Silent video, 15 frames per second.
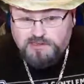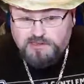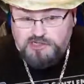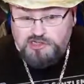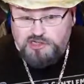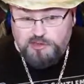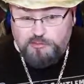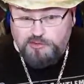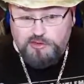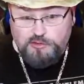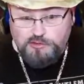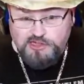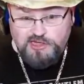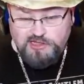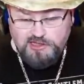Essentially, with
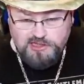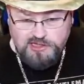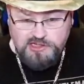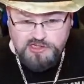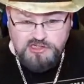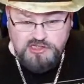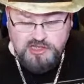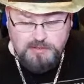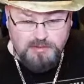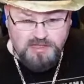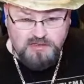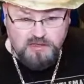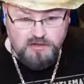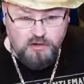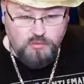those 10 legions, he
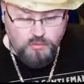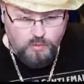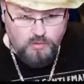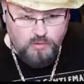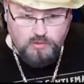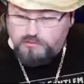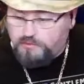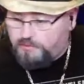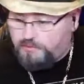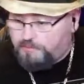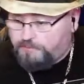beat the known world.